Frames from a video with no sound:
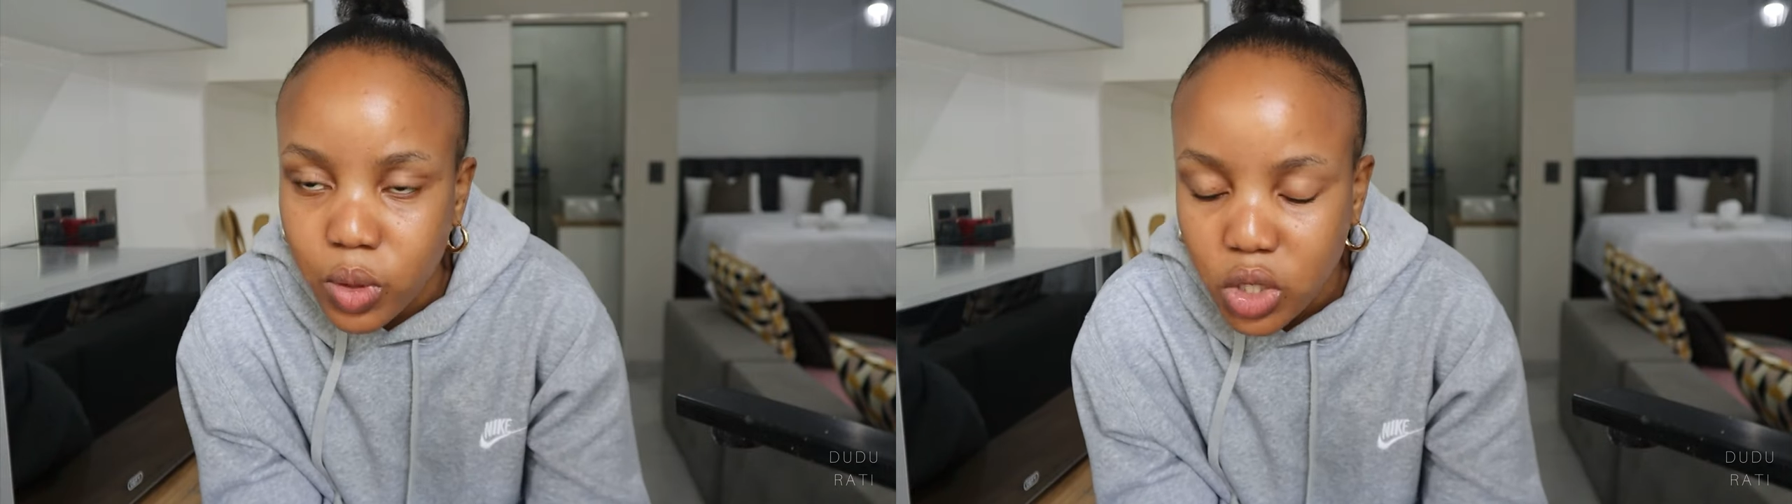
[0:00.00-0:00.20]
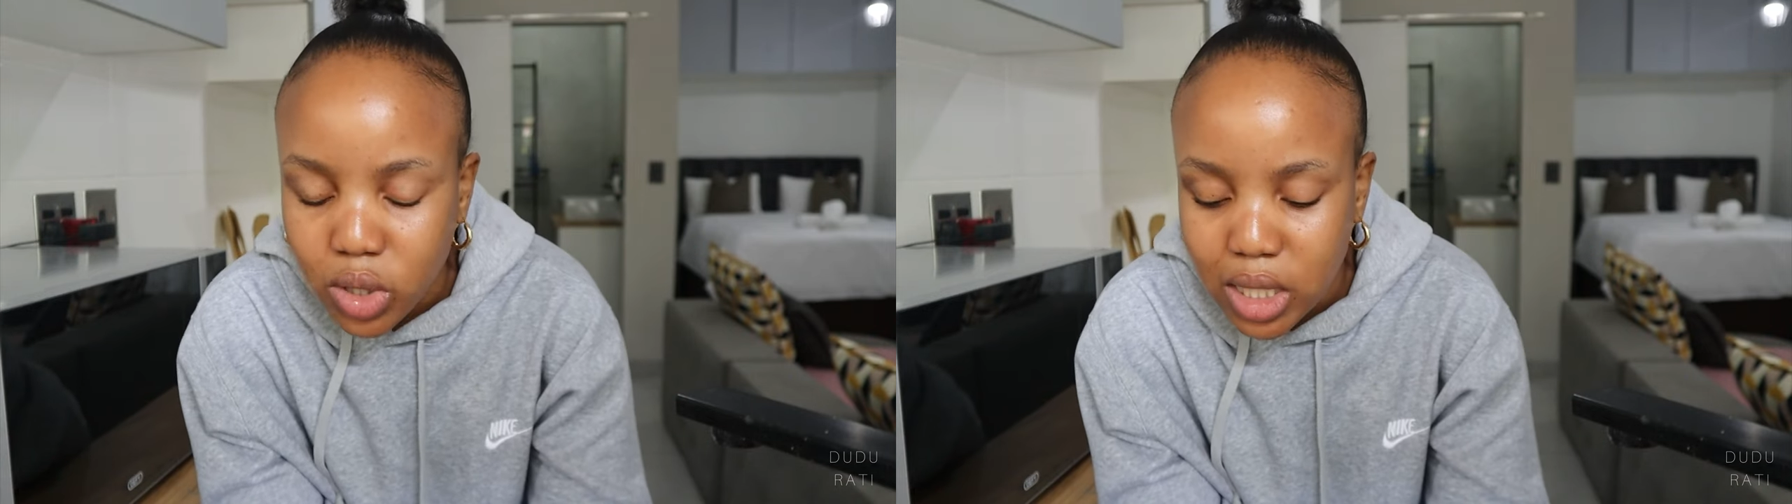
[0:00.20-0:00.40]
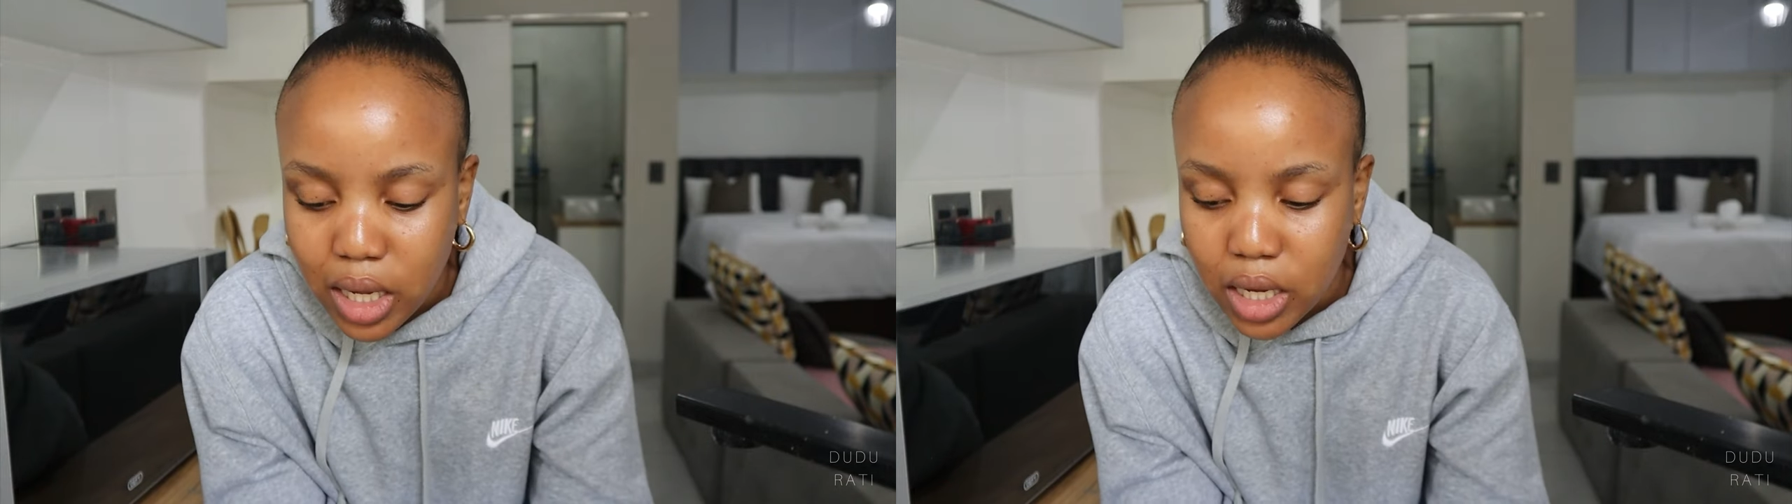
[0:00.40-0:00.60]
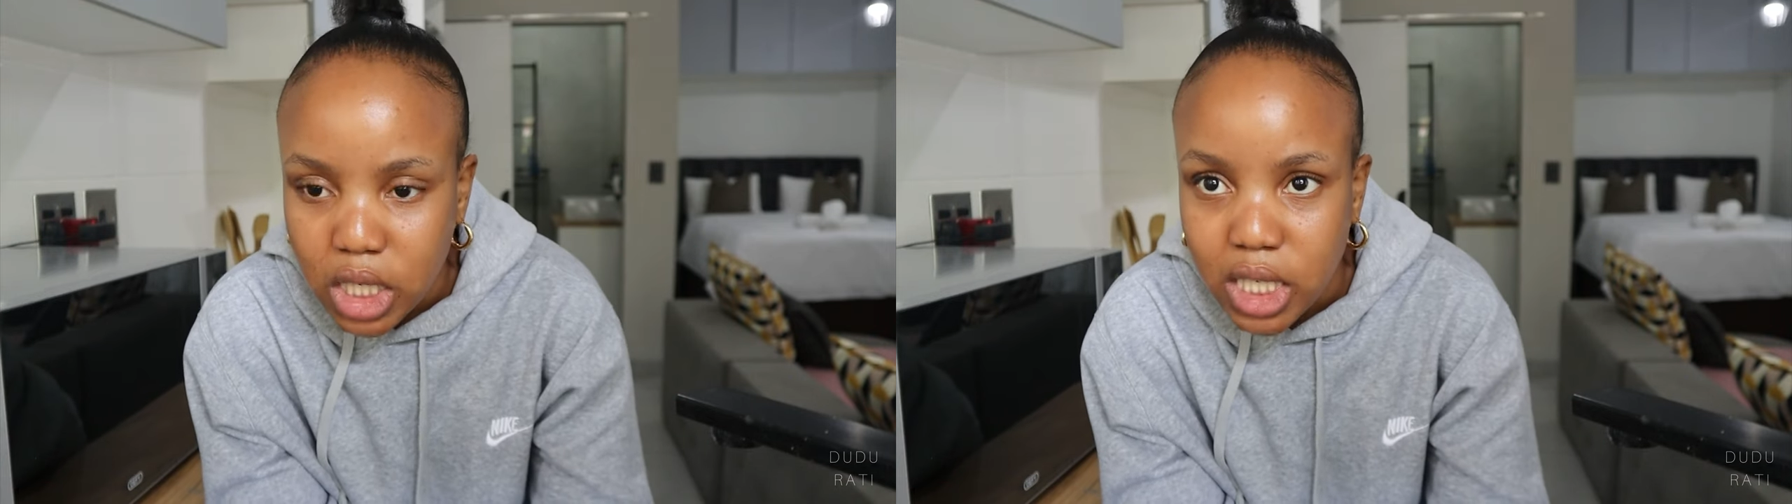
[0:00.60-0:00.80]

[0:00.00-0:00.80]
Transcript: which was a